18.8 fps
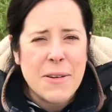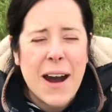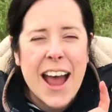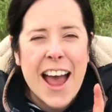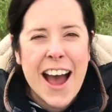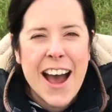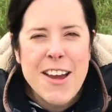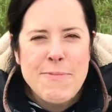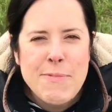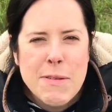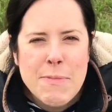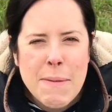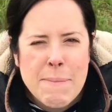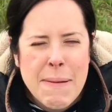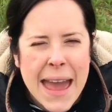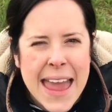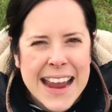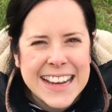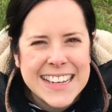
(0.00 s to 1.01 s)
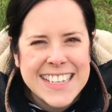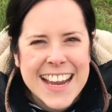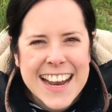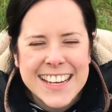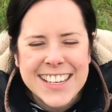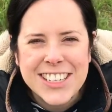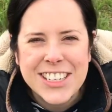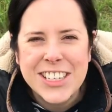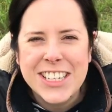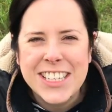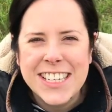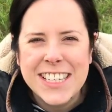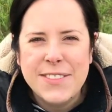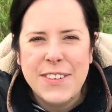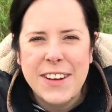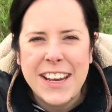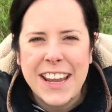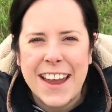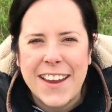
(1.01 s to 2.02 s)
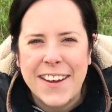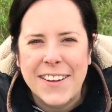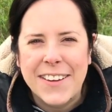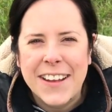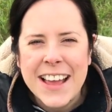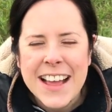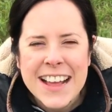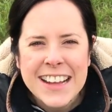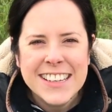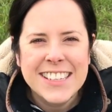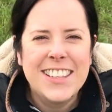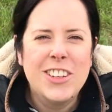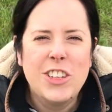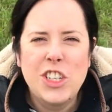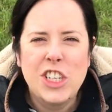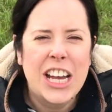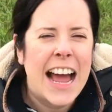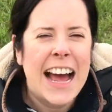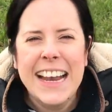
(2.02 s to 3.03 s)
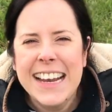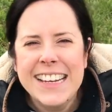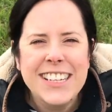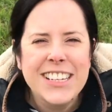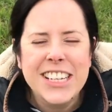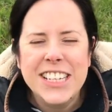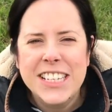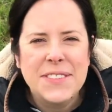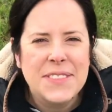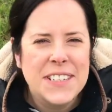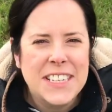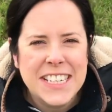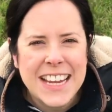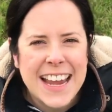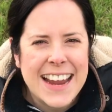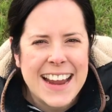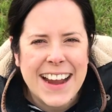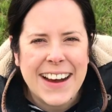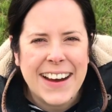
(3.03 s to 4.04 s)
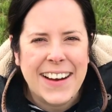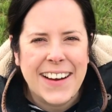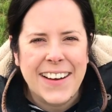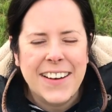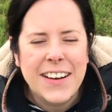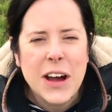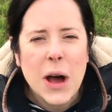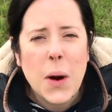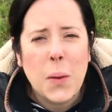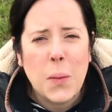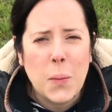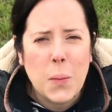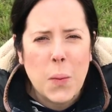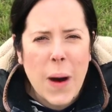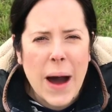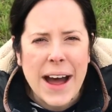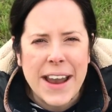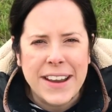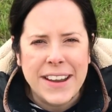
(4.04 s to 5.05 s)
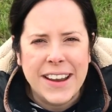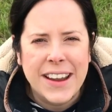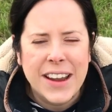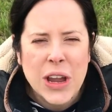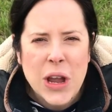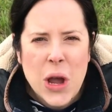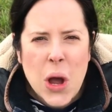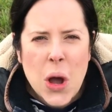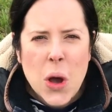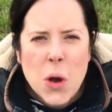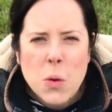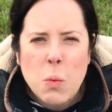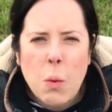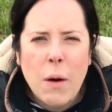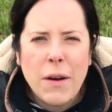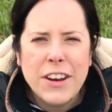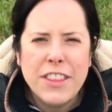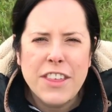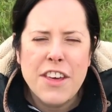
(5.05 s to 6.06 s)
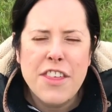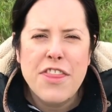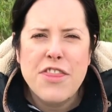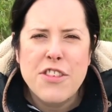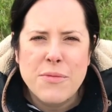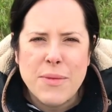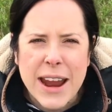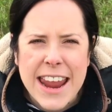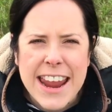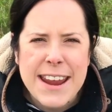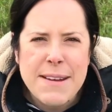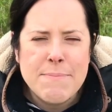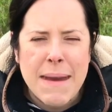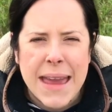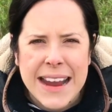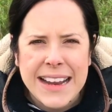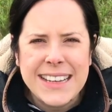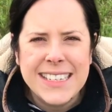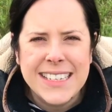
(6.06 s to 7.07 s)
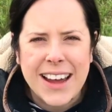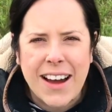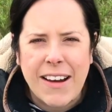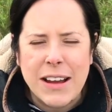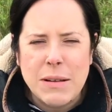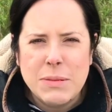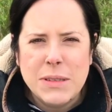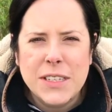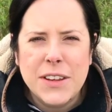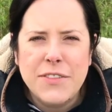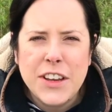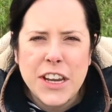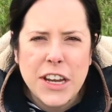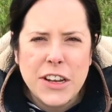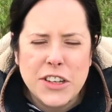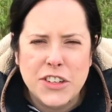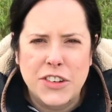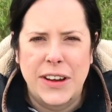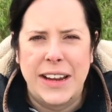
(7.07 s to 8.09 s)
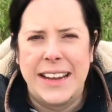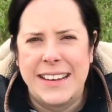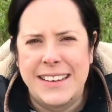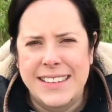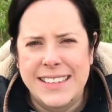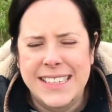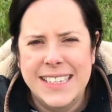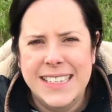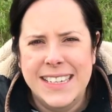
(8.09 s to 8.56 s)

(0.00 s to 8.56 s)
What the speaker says: I hope you've been paying attention to this video. So the challenges for today are, one, what are the three main types of nutrients?